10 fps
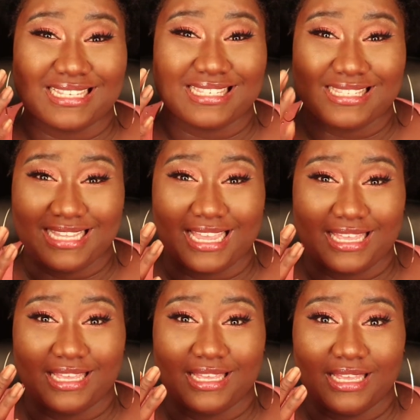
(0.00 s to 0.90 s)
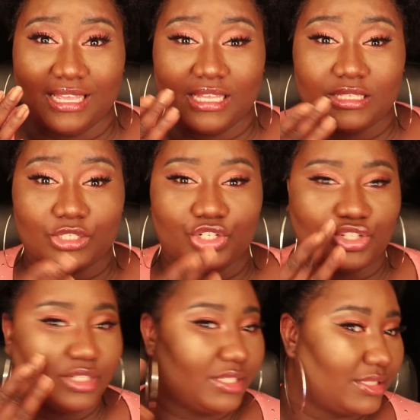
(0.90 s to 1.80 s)
stick to
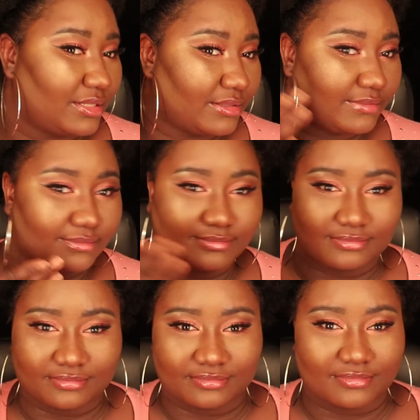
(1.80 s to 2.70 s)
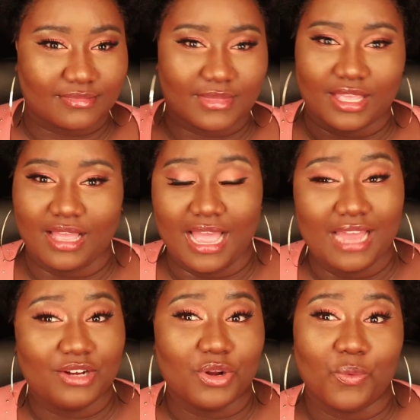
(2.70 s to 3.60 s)
just,
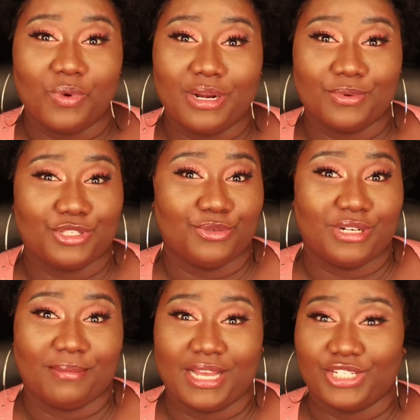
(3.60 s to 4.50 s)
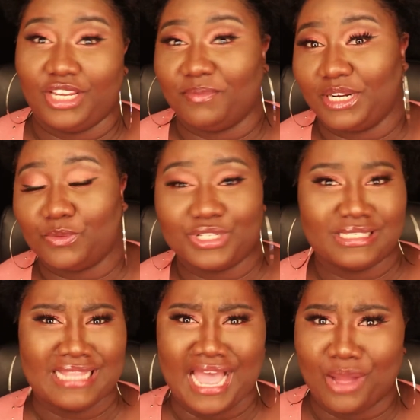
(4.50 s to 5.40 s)
I don't know what it was doing in my cheek, but it
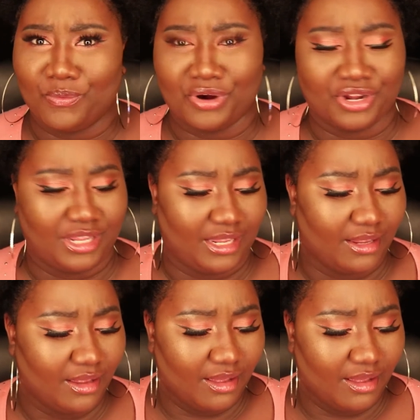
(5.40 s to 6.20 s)
was not working.